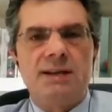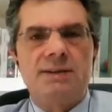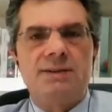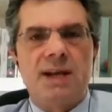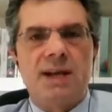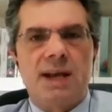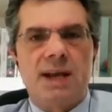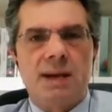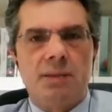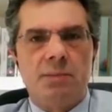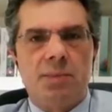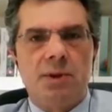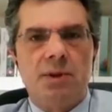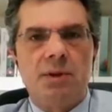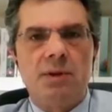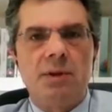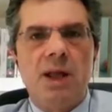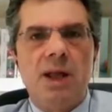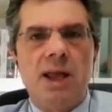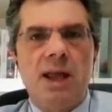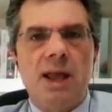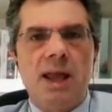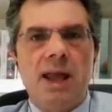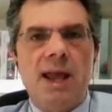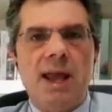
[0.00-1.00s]
table
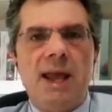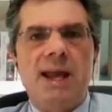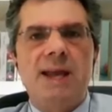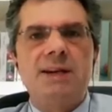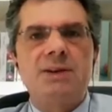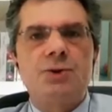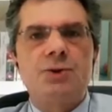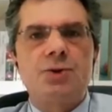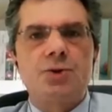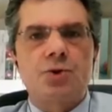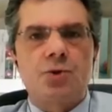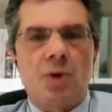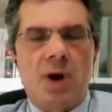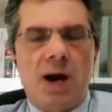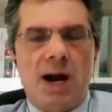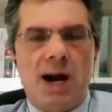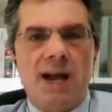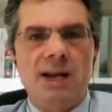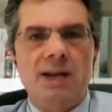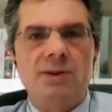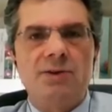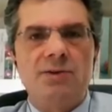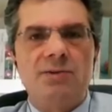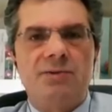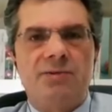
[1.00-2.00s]
and try
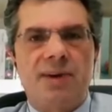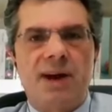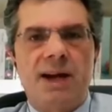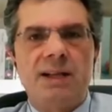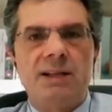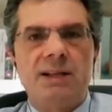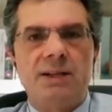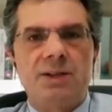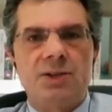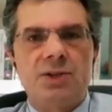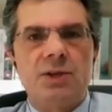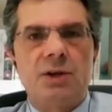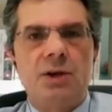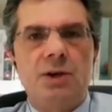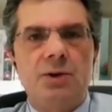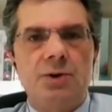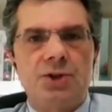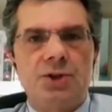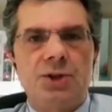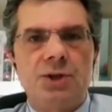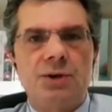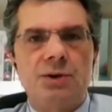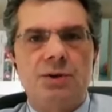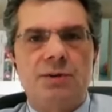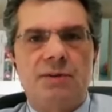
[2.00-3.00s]
to find a
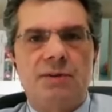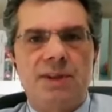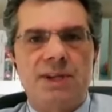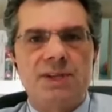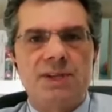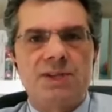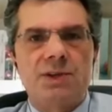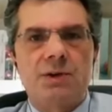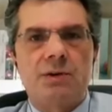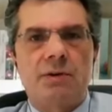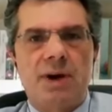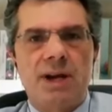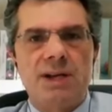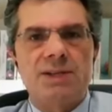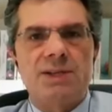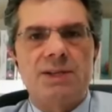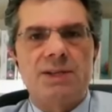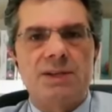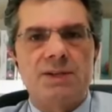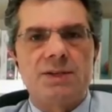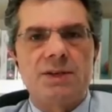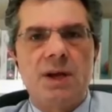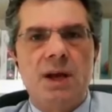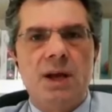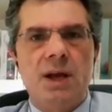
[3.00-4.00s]
solution to this
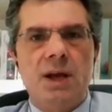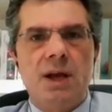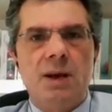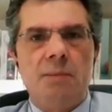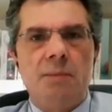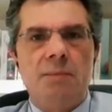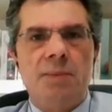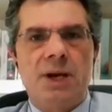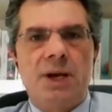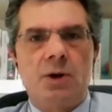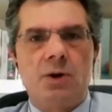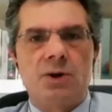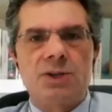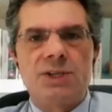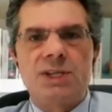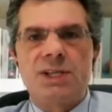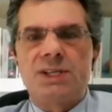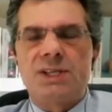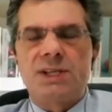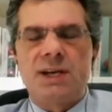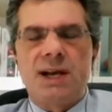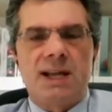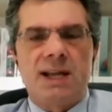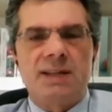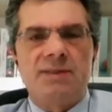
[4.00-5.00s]
crisis. Because it's
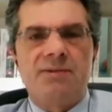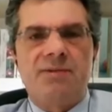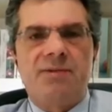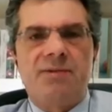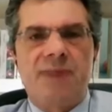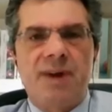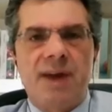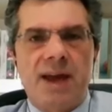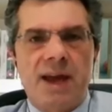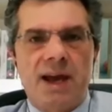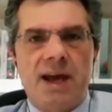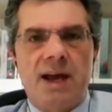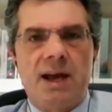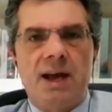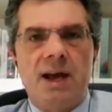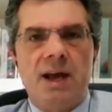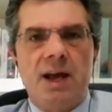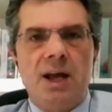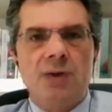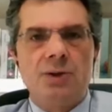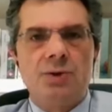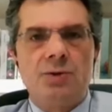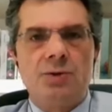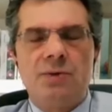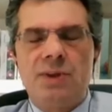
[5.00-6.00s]
not fair
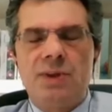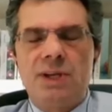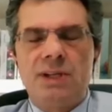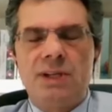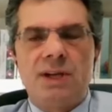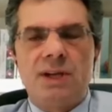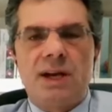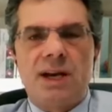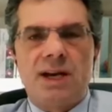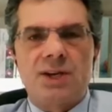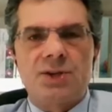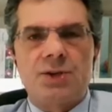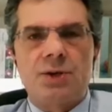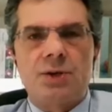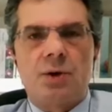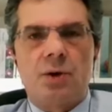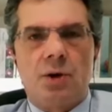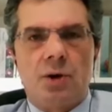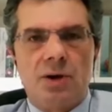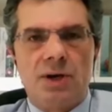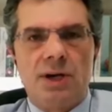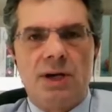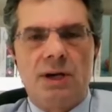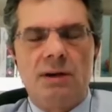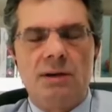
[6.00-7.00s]
to the international
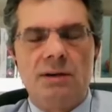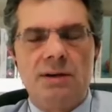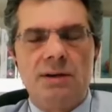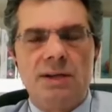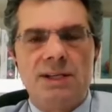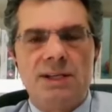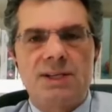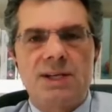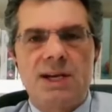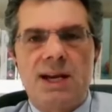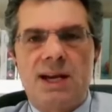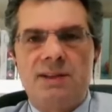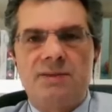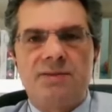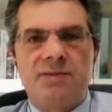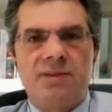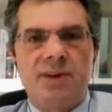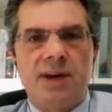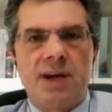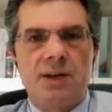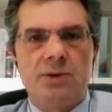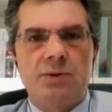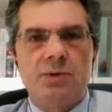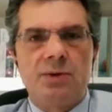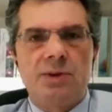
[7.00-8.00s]
order, it's not
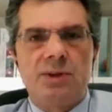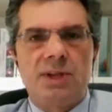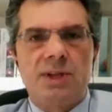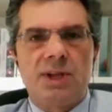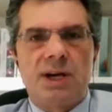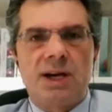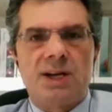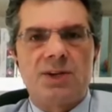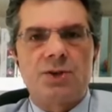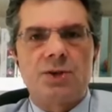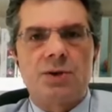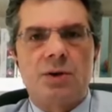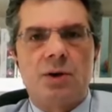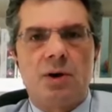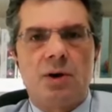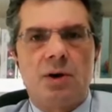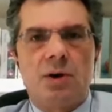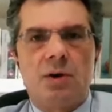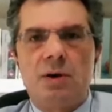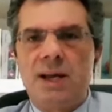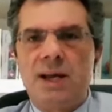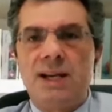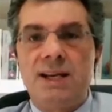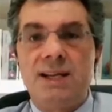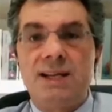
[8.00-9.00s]
fair to international
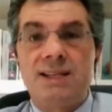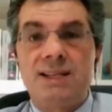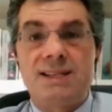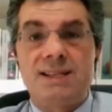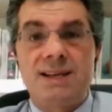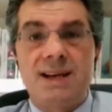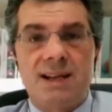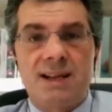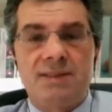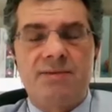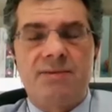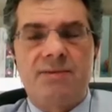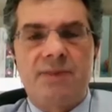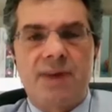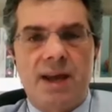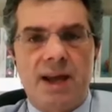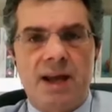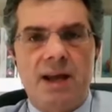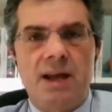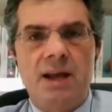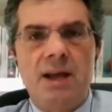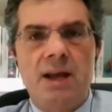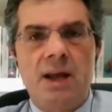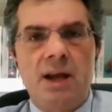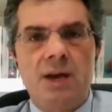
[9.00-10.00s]
law, and it's not
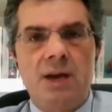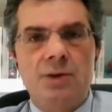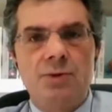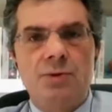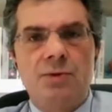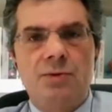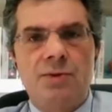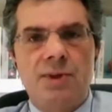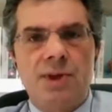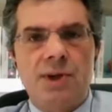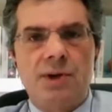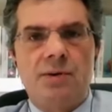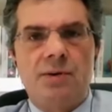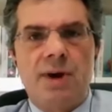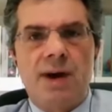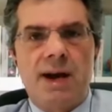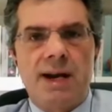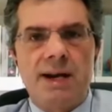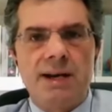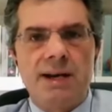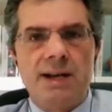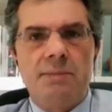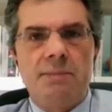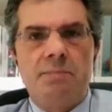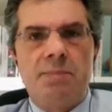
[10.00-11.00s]
fair to the
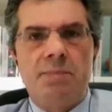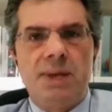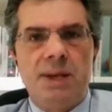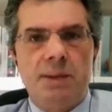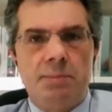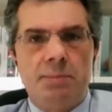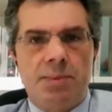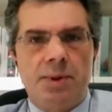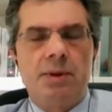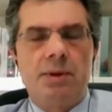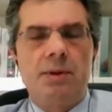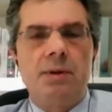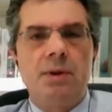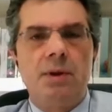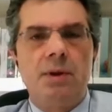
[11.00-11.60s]
Iranian people